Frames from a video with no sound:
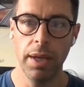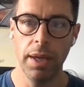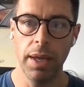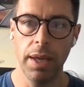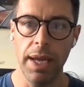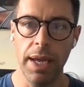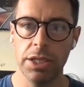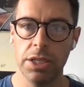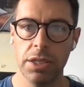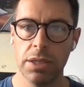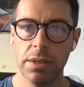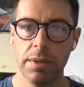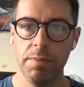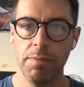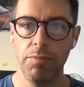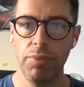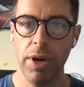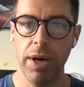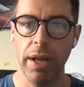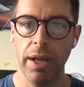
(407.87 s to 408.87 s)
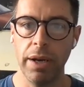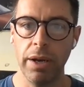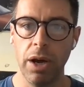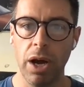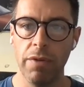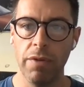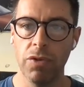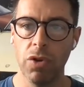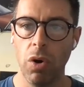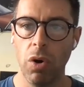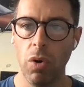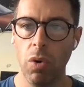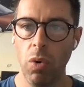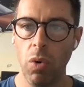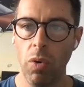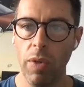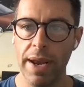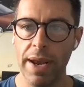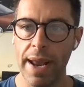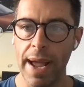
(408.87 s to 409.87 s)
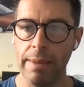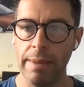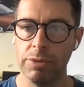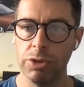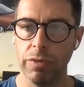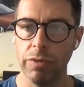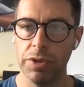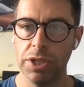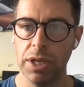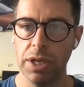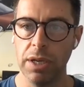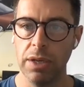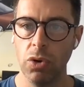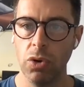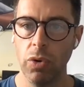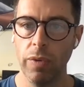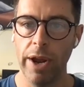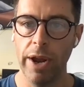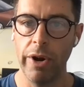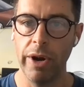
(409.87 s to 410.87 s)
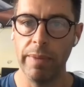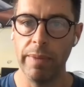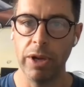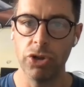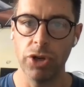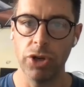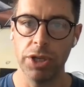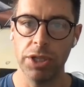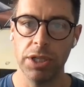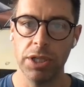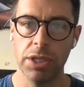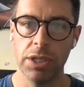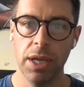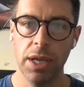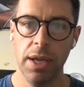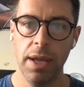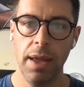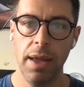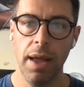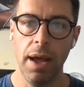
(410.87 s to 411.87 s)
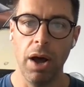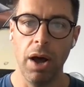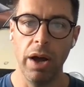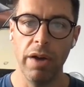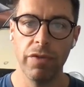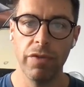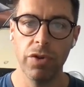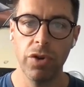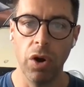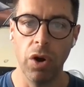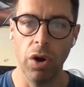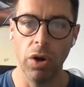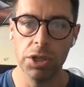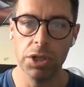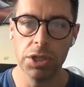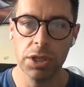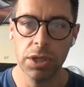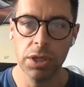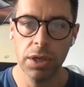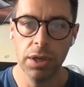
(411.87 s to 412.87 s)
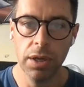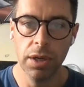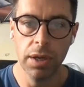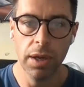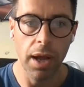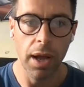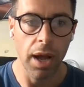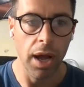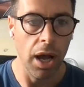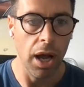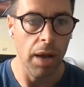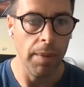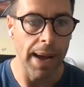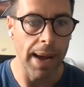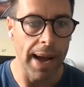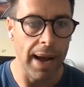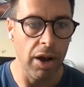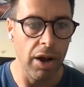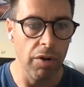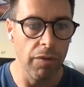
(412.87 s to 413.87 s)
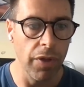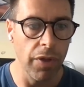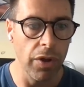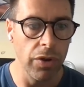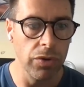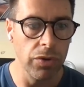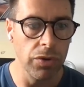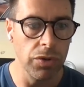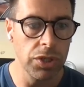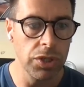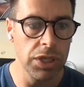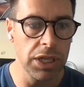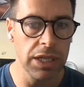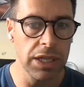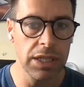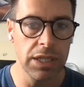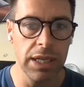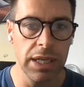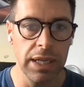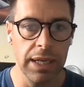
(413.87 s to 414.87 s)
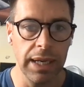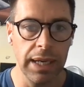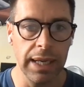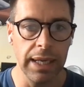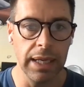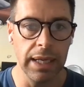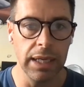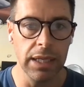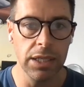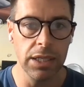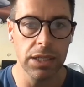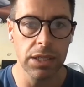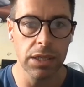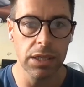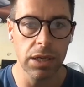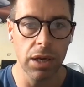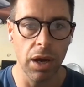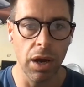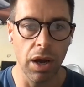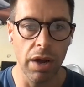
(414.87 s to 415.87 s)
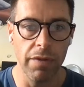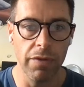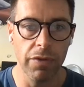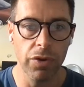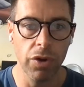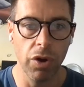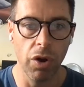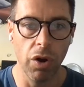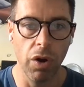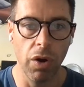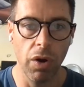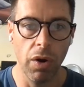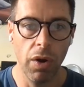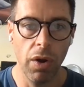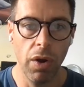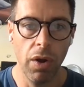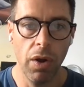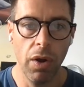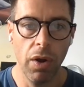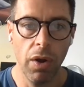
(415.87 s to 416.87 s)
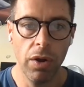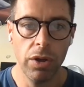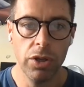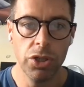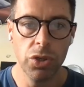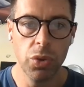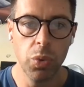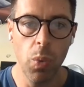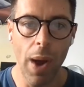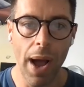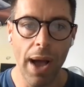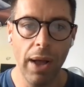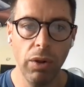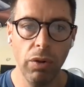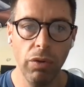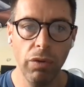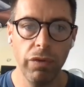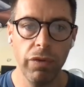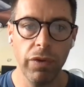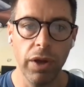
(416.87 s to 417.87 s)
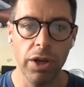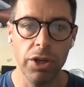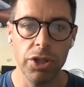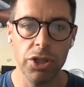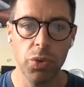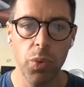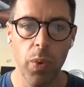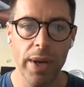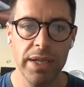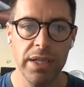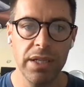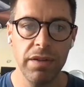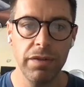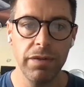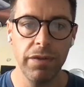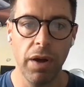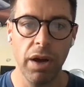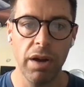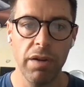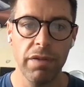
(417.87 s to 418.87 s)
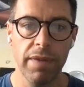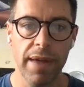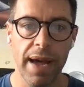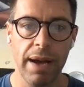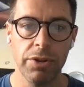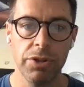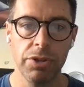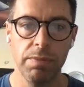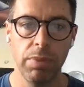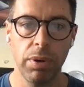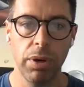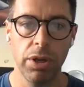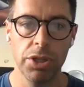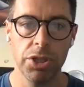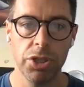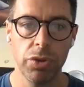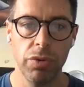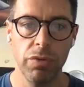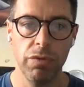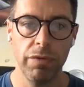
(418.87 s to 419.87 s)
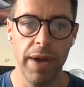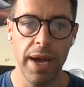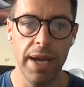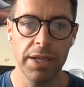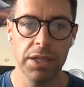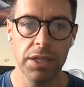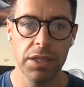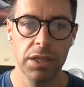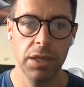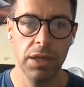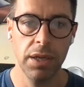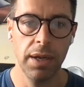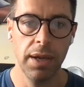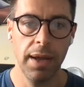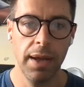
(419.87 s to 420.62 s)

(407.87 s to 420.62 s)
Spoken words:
it's brilliant. I've got all their names, obviously, all their email addresses. I've got, out of those 16 leads, I've got 12 at 25,000 plus to invest,